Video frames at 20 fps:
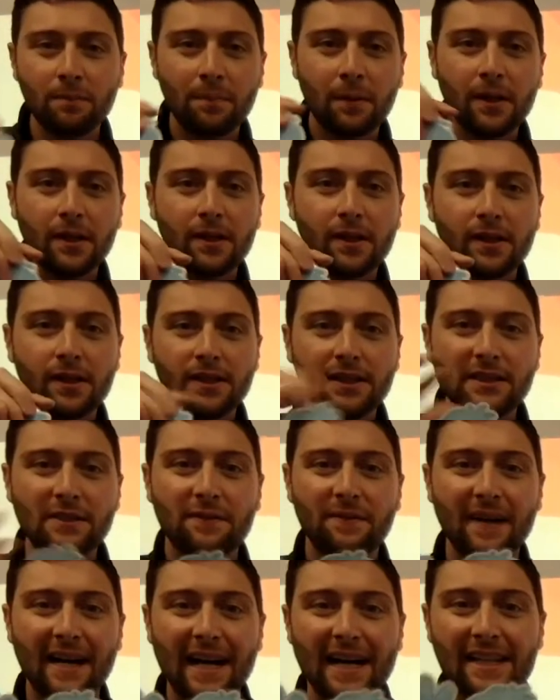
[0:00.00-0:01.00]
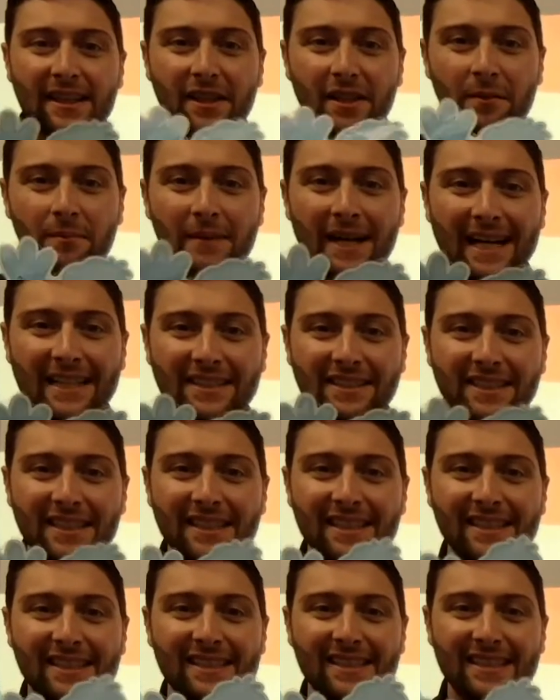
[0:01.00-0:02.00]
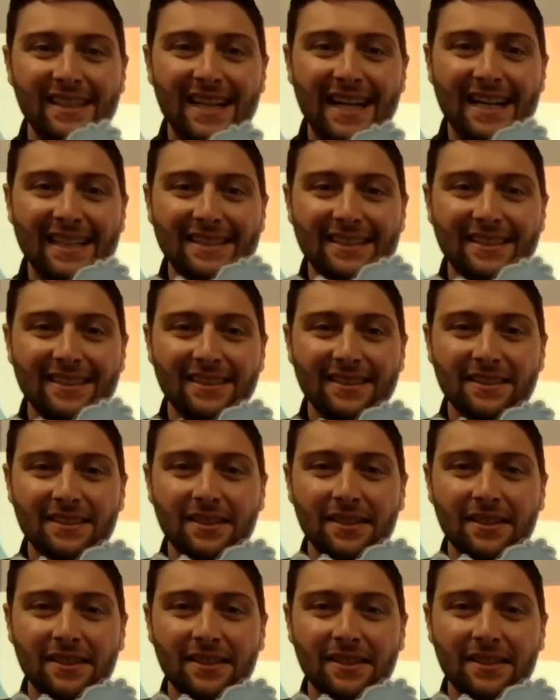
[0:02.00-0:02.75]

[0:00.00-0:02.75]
birds find their matching nest.